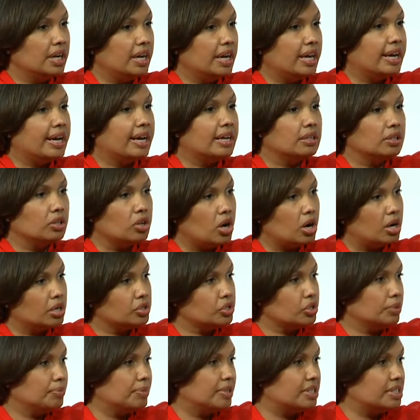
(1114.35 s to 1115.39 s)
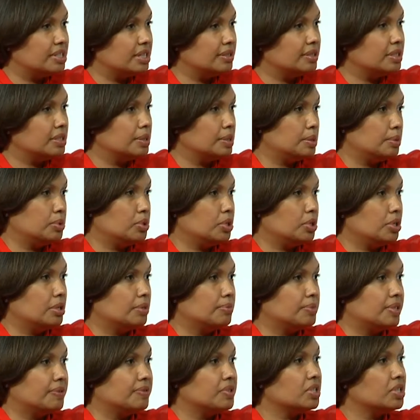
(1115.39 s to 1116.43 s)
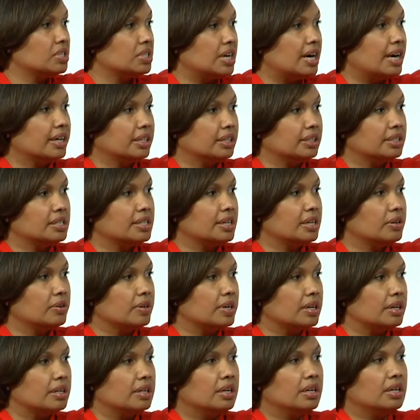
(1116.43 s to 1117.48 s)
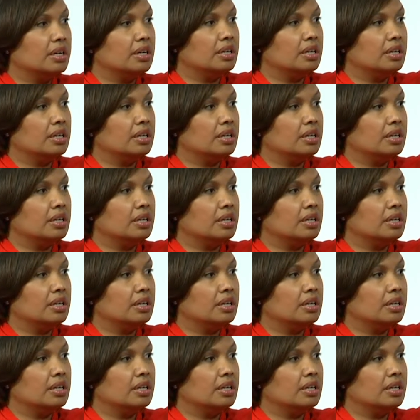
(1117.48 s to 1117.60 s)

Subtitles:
and long-term incentives in terms of stock, et cetera,